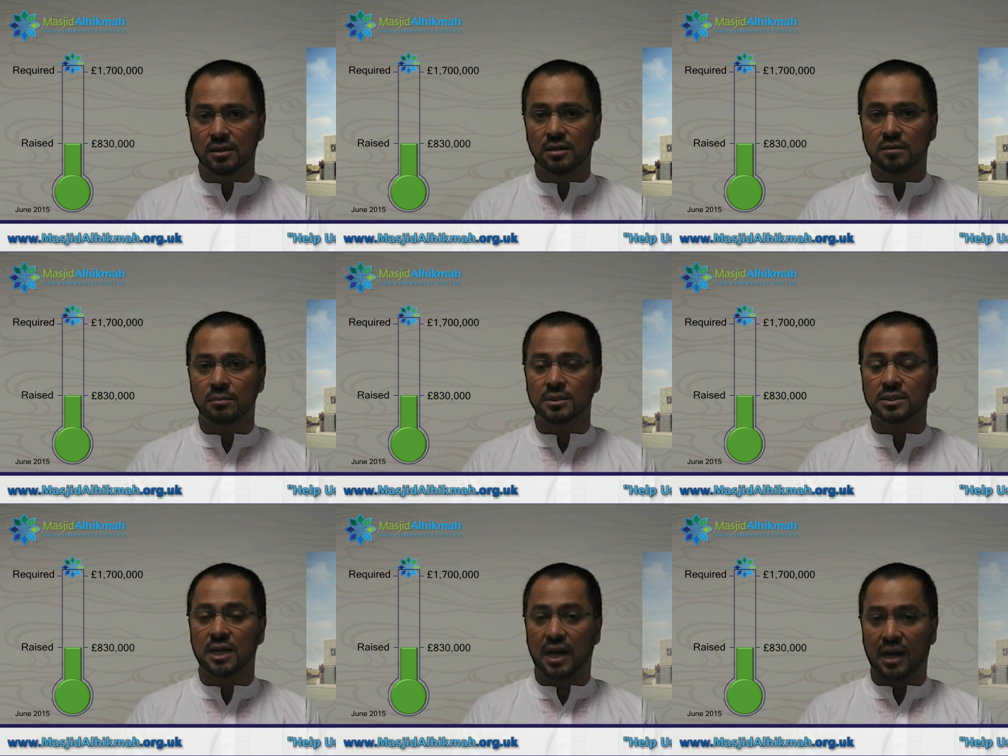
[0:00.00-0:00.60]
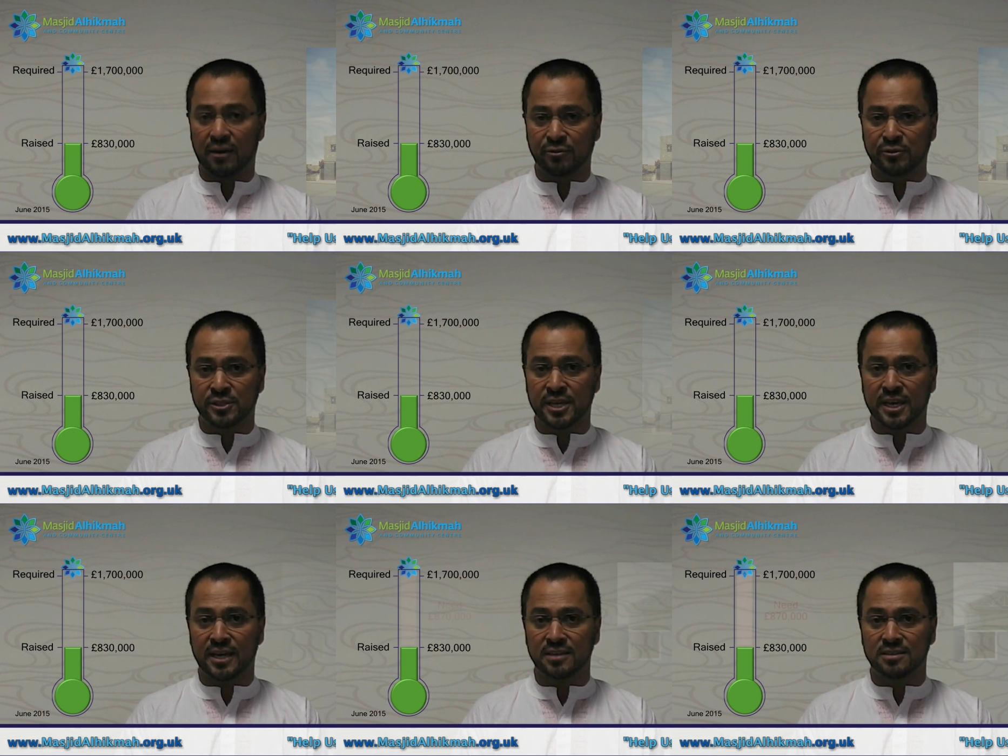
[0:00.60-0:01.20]
But after
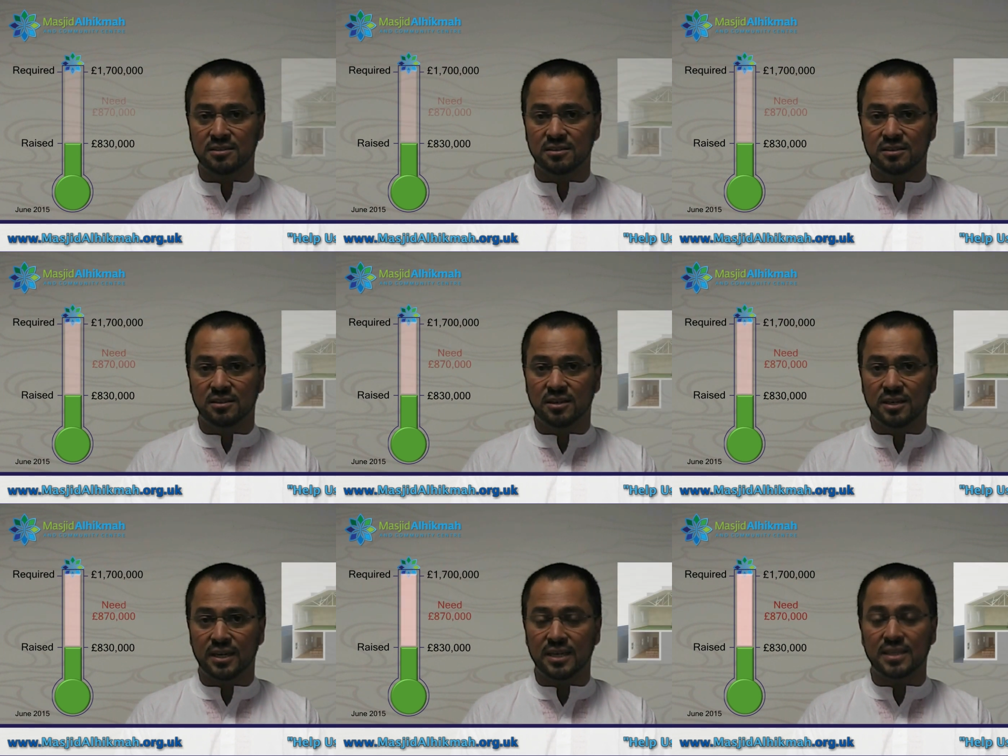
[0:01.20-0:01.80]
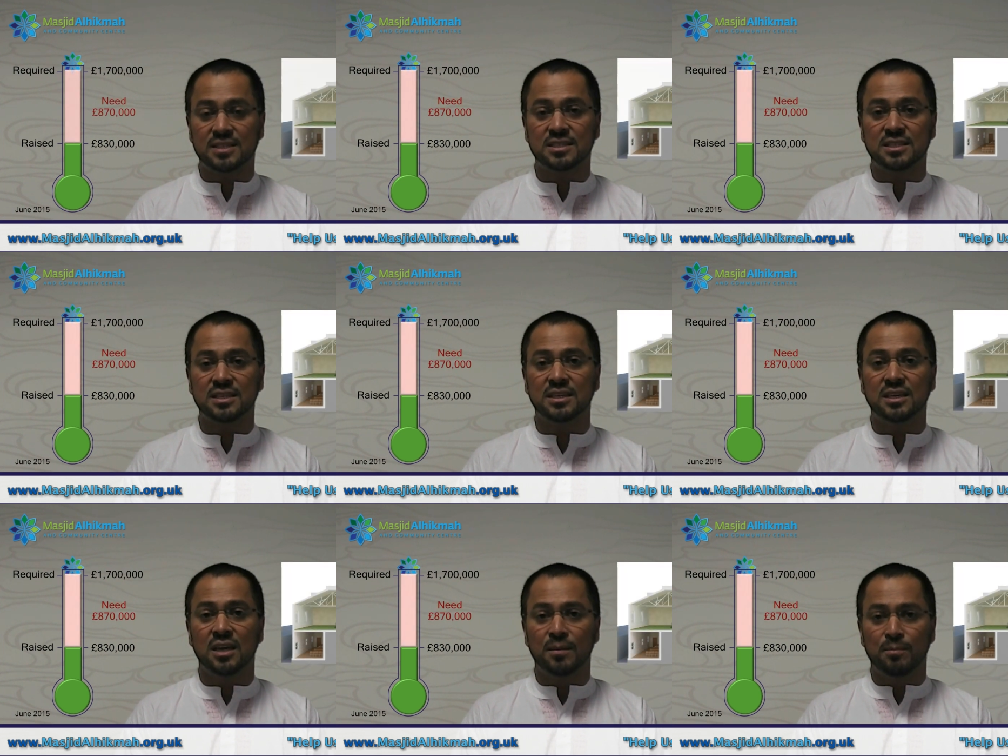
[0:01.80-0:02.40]
that, it's
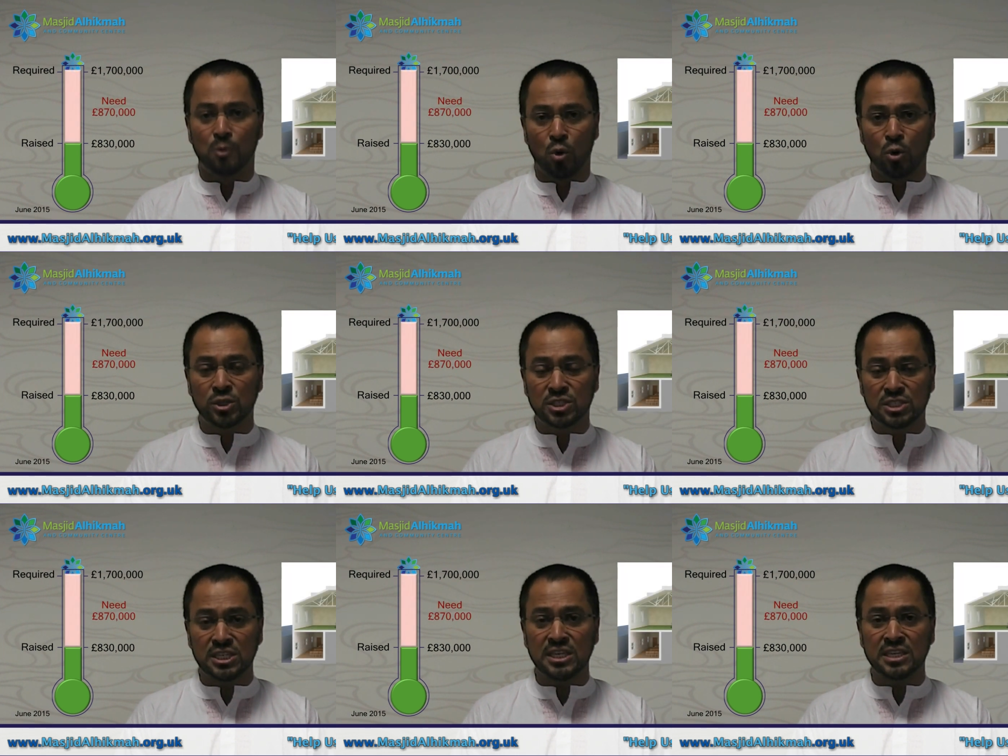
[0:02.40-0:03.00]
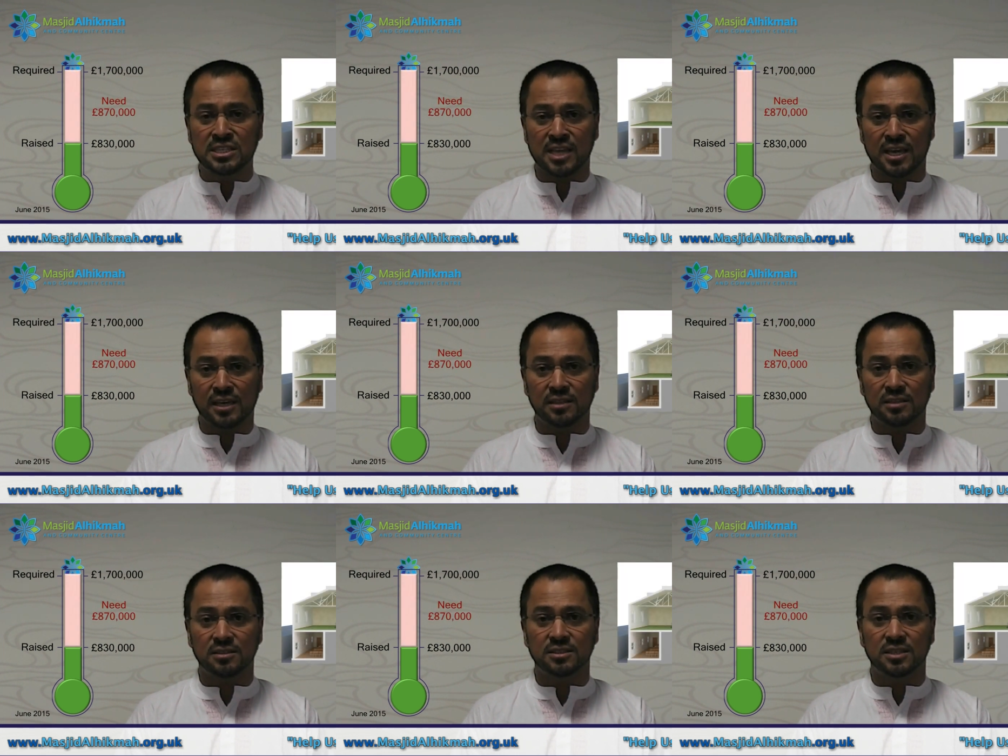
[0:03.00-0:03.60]
the more
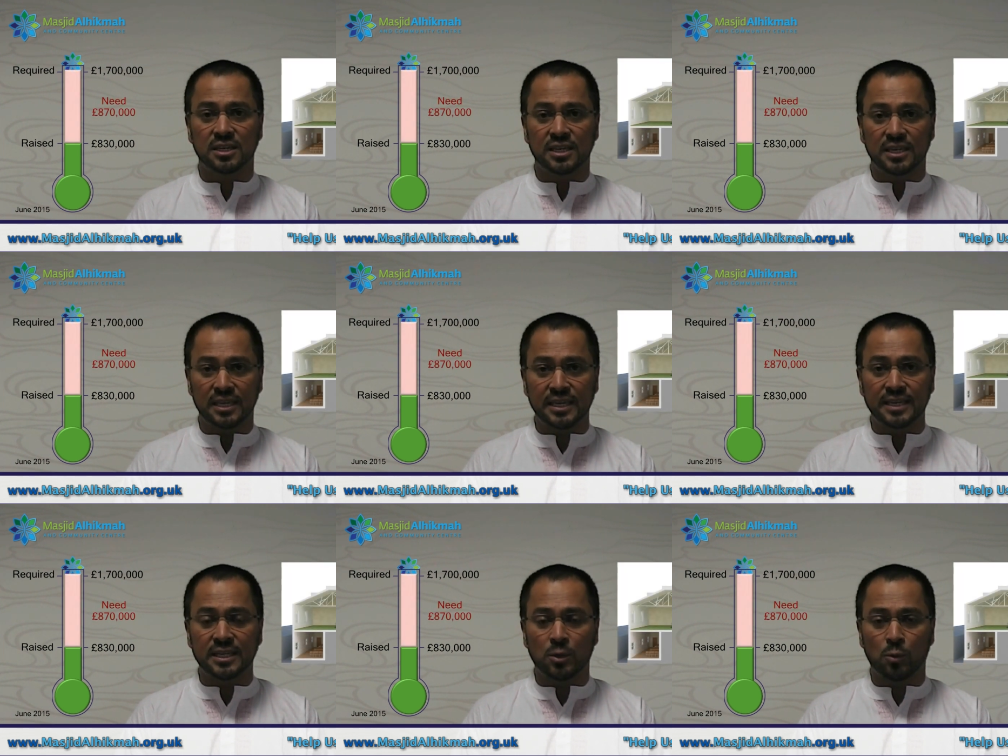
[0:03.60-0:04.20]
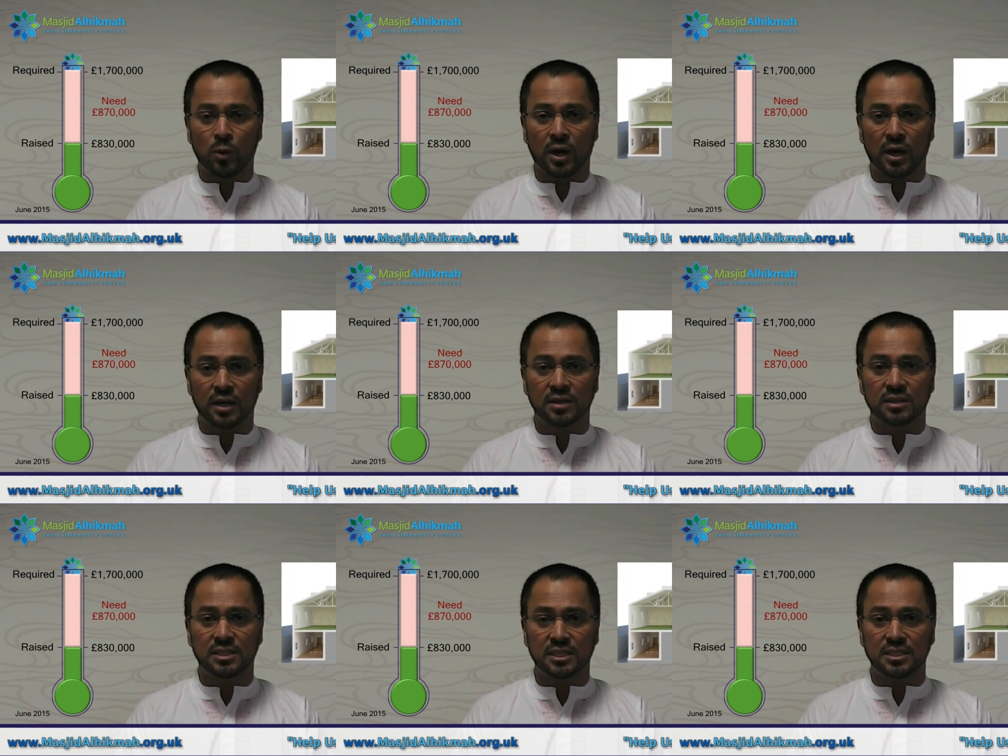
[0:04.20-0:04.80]
detailed inner
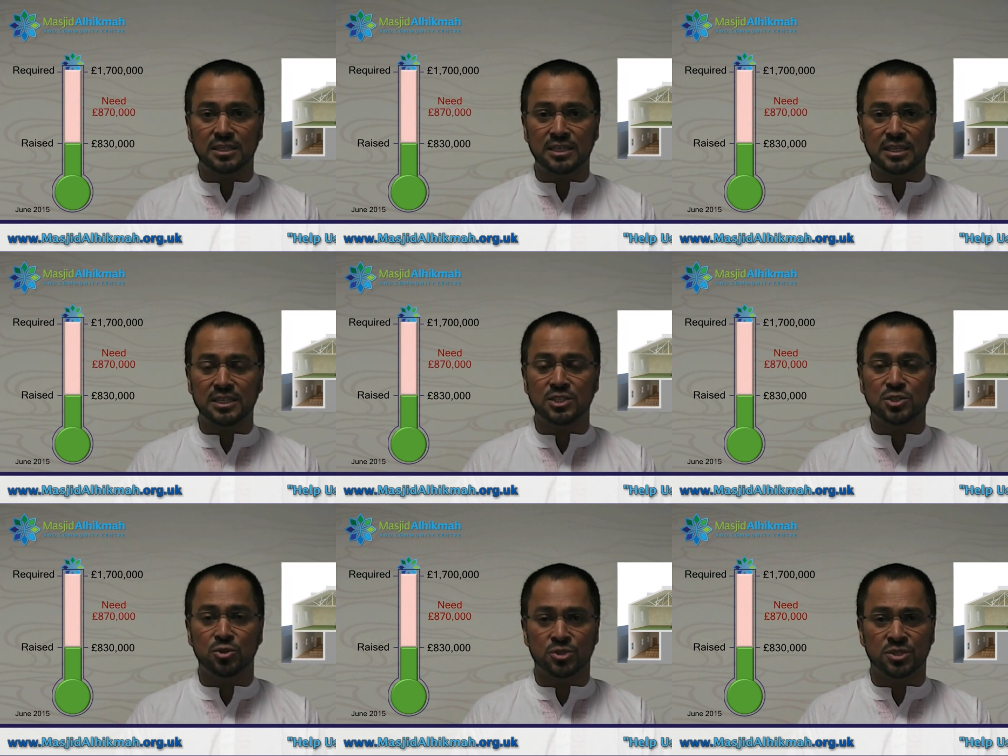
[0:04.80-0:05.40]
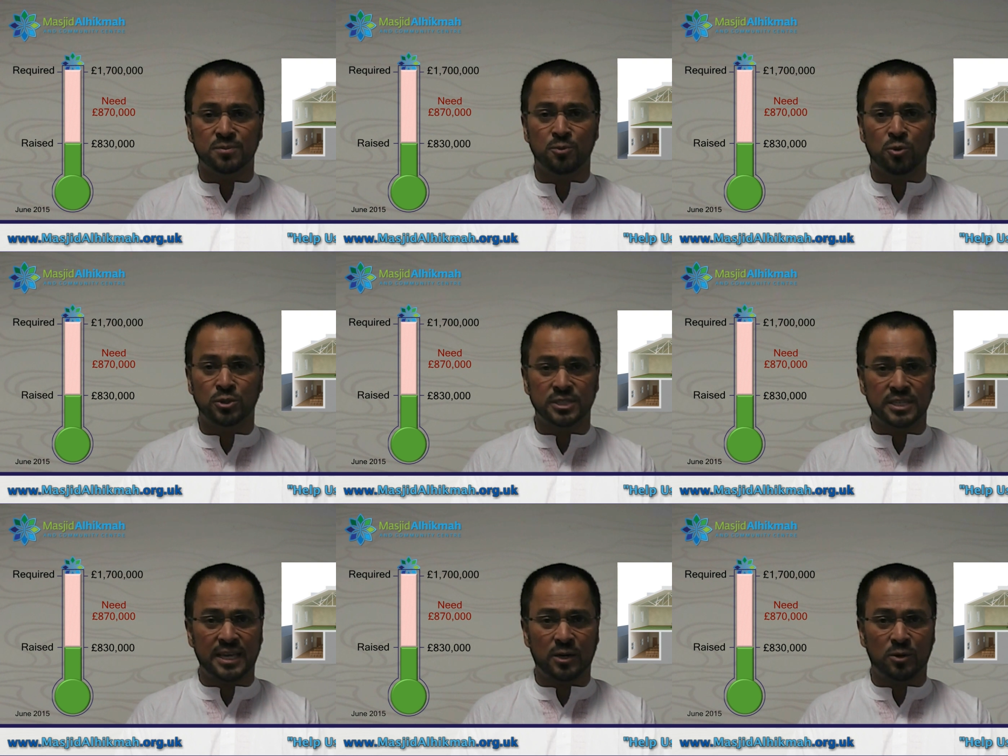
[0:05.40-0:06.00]
work that needs your support
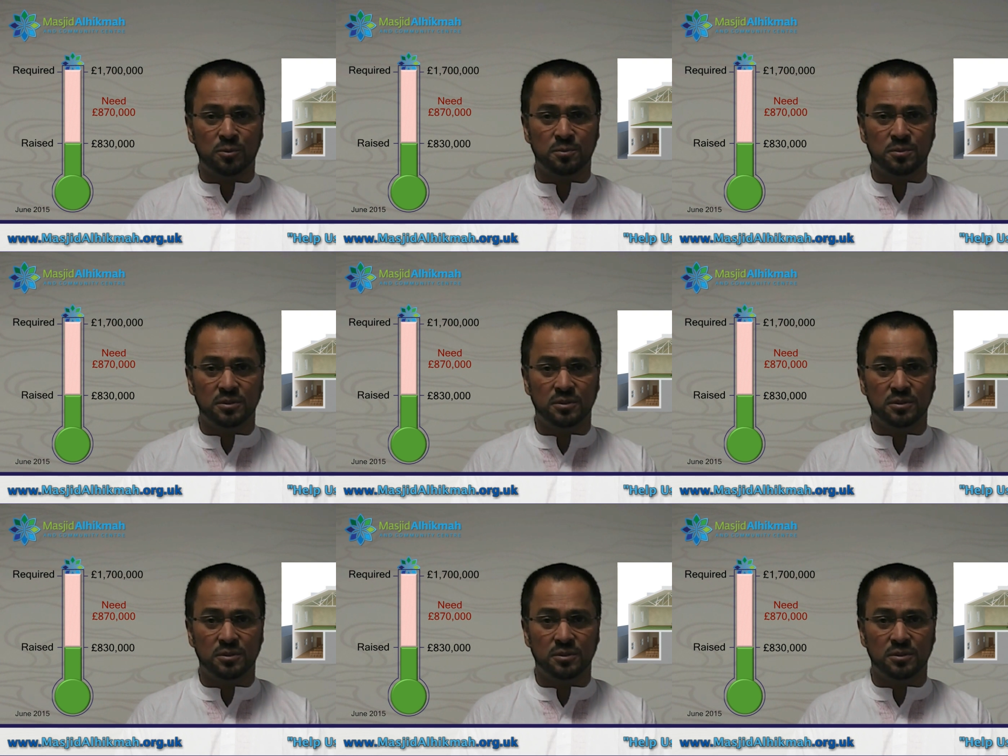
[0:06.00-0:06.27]
and help.